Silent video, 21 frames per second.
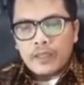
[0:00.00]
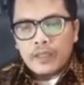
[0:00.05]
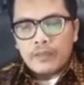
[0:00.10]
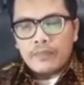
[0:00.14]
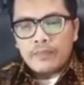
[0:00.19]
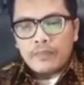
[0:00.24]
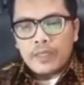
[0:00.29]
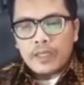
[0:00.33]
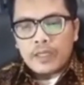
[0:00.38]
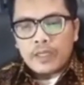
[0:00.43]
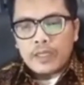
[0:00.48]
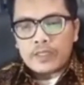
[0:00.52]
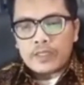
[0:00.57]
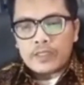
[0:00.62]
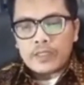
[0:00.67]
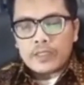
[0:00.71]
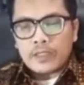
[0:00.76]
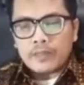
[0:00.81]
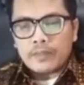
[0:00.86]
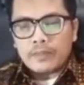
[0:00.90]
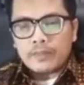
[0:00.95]

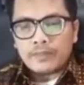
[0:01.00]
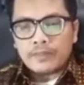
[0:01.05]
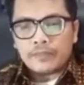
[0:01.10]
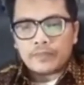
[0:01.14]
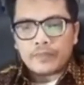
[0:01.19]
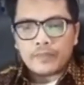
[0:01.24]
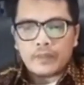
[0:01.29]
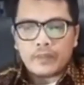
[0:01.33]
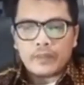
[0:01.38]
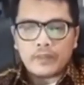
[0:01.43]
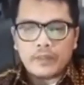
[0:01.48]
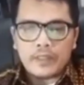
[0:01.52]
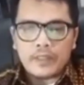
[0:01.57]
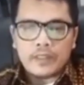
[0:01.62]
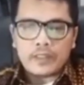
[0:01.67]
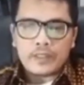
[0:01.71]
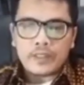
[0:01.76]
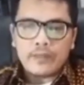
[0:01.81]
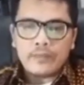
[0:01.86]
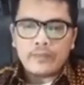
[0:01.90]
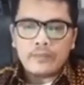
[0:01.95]
Implication.
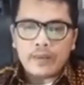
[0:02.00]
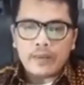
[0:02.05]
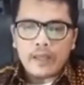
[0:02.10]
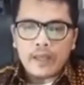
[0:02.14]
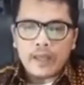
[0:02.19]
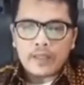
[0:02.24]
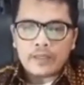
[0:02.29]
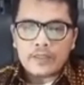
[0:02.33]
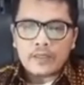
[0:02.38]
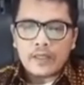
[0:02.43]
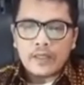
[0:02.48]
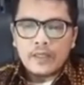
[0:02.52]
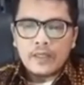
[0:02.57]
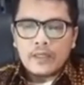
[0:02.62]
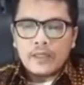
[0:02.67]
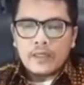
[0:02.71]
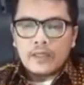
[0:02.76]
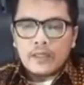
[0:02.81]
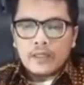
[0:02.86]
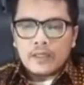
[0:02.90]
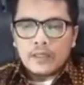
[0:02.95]
This implies
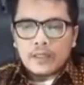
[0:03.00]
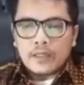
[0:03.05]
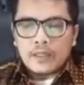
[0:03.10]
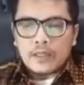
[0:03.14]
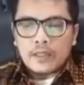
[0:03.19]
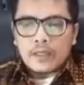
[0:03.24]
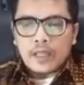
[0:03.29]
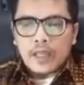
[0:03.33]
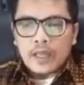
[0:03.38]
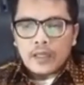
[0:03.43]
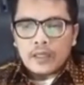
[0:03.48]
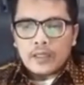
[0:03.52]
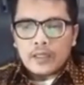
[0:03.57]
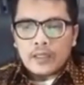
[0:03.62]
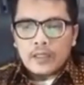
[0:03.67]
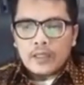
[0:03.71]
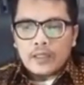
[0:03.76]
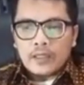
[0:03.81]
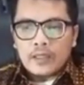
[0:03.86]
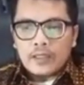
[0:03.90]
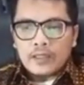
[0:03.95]
that
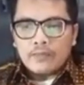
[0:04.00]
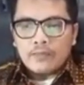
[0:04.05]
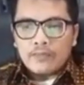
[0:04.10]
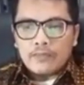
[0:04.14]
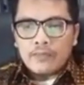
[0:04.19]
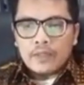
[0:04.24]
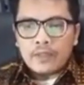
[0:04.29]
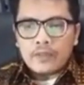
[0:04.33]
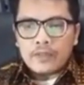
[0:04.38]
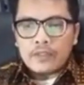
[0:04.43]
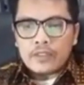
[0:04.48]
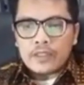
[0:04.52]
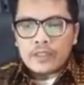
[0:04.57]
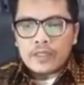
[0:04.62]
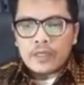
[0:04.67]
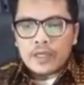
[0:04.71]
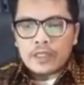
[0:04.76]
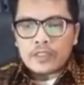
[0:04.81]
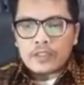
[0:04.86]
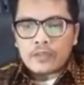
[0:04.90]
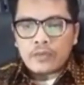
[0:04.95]
in the future
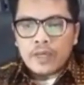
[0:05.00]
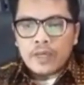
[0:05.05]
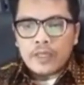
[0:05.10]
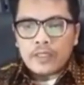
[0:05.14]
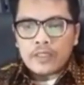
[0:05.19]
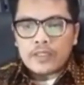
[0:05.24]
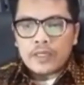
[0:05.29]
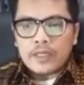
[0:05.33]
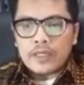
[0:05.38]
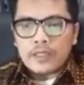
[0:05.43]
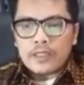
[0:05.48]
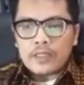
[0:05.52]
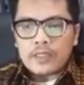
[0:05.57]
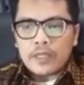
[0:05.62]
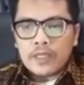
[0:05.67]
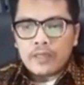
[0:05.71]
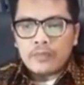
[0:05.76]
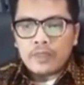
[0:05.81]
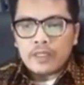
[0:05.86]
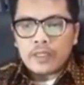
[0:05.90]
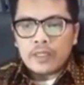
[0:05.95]
XYZ
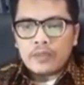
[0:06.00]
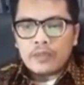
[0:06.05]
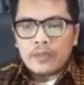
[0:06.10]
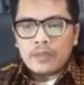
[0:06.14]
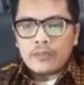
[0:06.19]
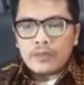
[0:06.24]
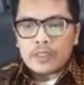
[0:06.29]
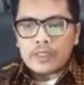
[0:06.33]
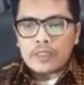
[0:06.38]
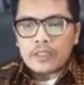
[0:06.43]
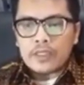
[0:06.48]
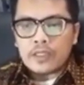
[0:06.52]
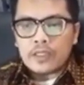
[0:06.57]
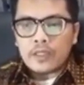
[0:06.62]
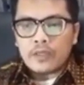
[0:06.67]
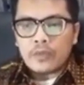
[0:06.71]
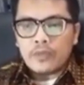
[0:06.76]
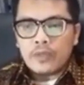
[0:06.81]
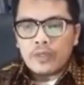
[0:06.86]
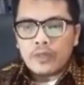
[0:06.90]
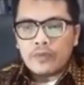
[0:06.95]
Islamic
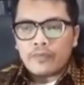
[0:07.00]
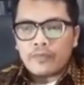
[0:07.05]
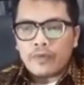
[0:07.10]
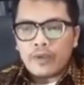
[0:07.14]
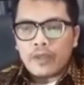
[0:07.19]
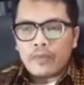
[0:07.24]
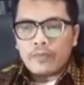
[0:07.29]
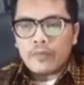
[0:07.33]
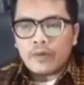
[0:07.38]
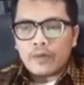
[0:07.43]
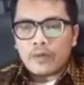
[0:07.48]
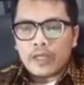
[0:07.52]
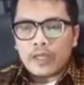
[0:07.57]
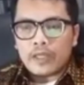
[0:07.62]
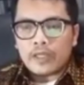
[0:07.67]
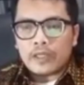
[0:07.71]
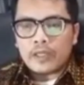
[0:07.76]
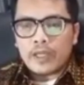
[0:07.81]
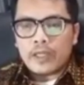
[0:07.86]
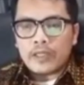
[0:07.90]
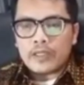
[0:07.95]
University will pay more
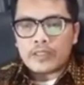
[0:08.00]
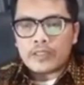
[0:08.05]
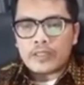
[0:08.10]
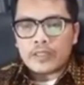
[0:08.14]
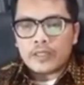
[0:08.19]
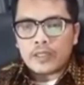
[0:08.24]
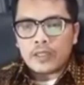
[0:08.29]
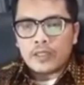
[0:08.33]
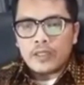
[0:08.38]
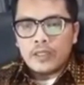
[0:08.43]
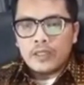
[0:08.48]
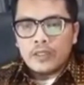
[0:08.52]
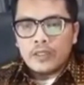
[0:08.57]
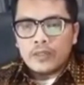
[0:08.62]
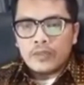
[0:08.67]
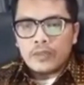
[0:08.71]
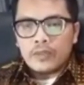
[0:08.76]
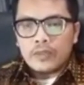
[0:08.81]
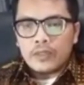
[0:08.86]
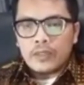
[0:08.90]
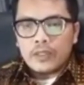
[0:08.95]
attention
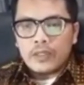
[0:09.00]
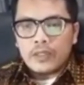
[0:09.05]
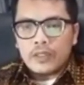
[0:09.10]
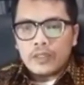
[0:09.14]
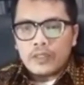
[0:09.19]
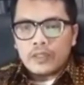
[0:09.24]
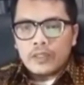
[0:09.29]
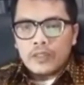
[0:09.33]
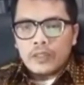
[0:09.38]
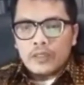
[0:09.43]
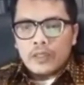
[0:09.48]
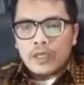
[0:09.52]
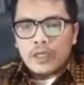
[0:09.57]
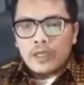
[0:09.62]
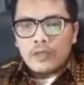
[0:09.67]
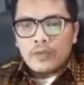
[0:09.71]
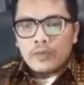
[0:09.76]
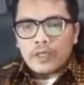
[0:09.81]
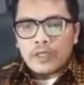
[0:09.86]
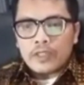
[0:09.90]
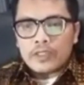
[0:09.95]
to the
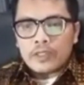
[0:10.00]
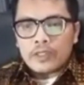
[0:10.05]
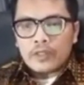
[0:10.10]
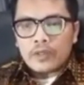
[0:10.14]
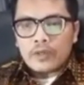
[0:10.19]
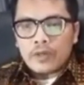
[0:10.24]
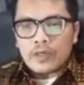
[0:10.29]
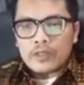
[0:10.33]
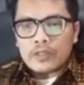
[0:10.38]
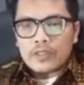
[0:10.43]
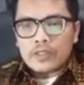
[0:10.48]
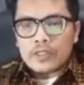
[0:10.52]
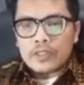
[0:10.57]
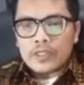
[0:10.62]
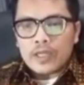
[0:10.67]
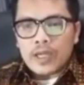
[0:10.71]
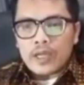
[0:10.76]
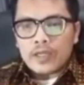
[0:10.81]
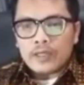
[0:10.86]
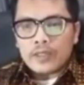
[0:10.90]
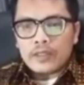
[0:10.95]
education cost
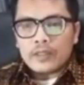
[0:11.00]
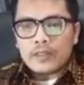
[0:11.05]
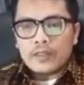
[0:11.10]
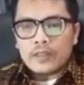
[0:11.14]
charged